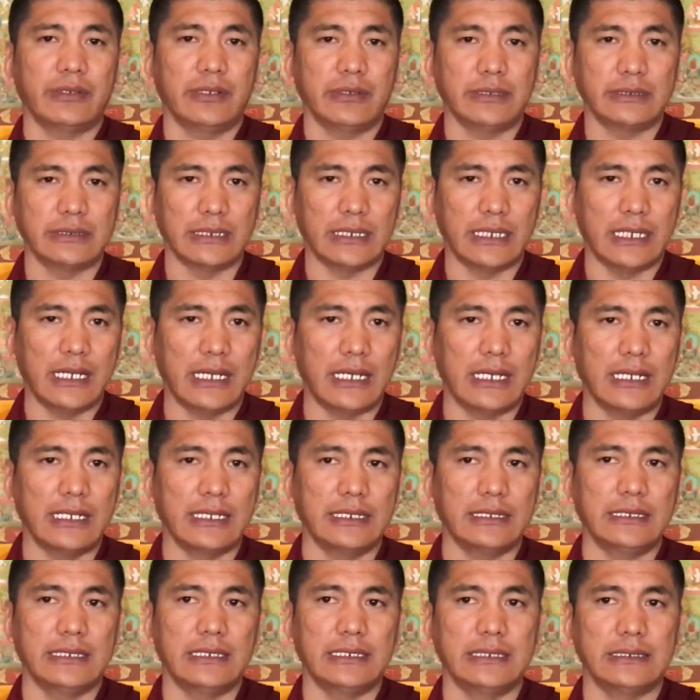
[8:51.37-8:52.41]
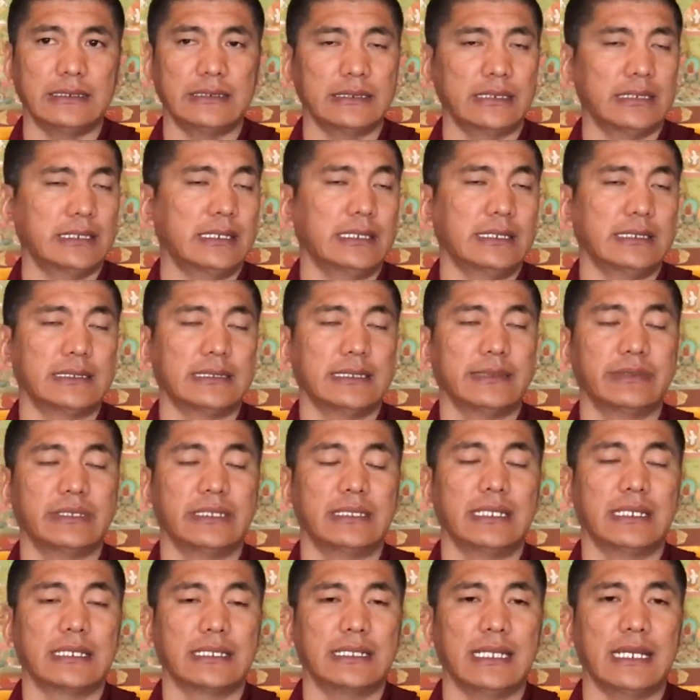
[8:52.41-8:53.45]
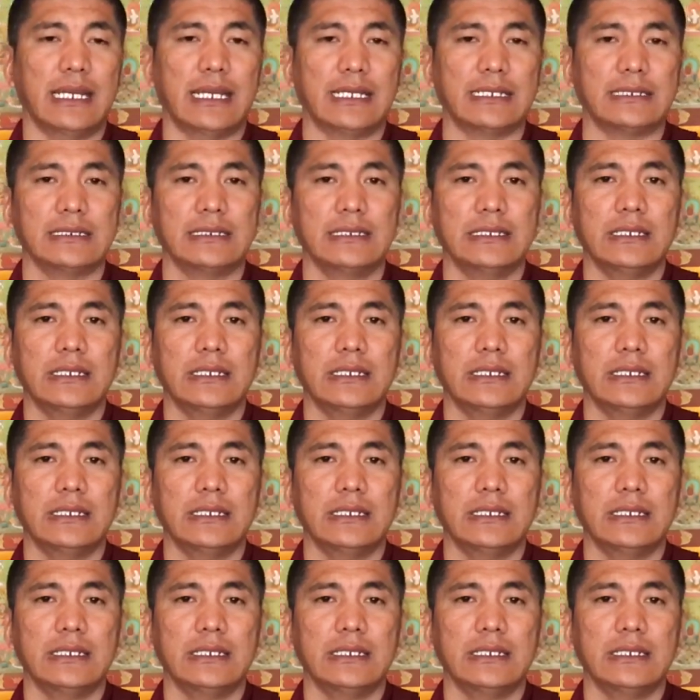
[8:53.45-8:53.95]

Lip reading: and I need I, something like that.